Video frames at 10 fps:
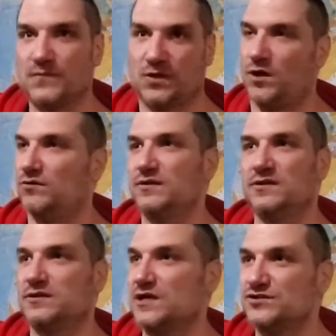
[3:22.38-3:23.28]
Carlton
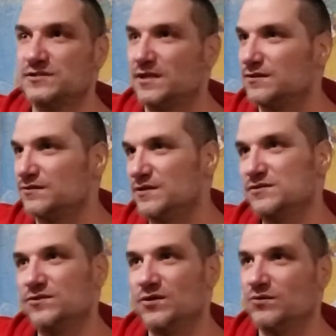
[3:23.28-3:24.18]
Detention Center, there is
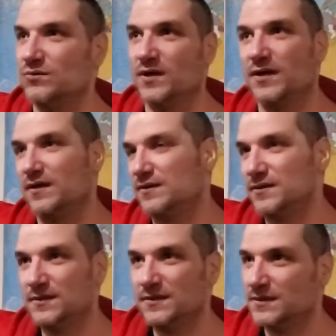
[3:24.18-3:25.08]
no
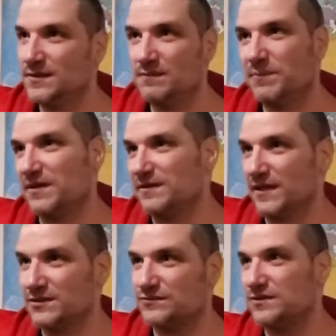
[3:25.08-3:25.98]

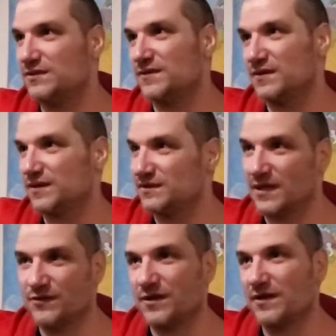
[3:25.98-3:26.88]
penitentiary, nothing like that.
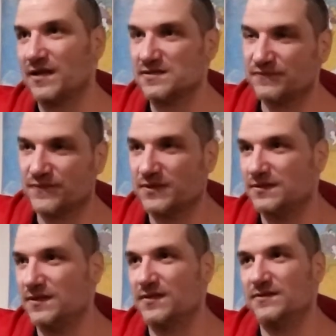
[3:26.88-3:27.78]
You're not classified
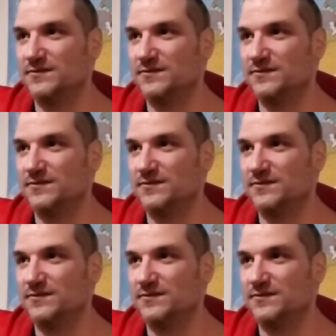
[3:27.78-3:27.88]
yet.